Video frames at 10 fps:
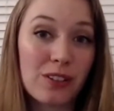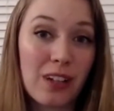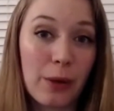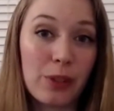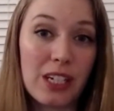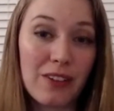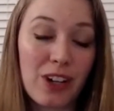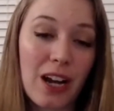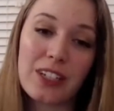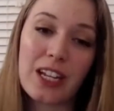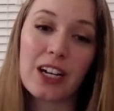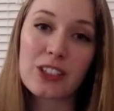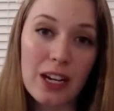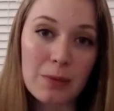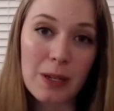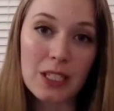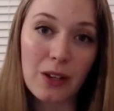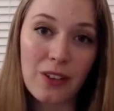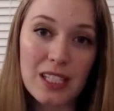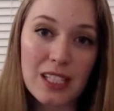I would never have characterized myself
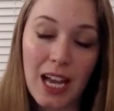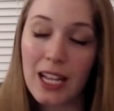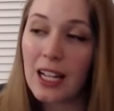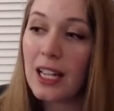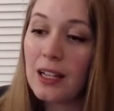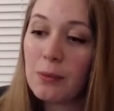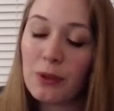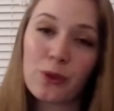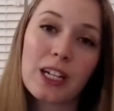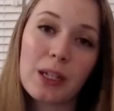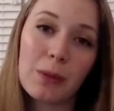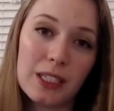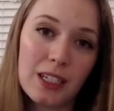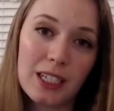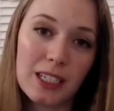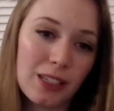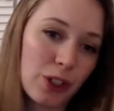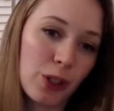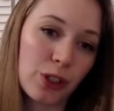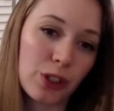as that. And before I competed, I didn't even
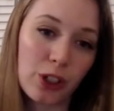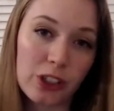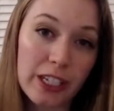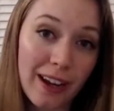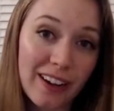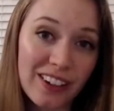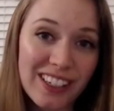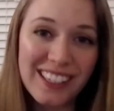own a curling iron.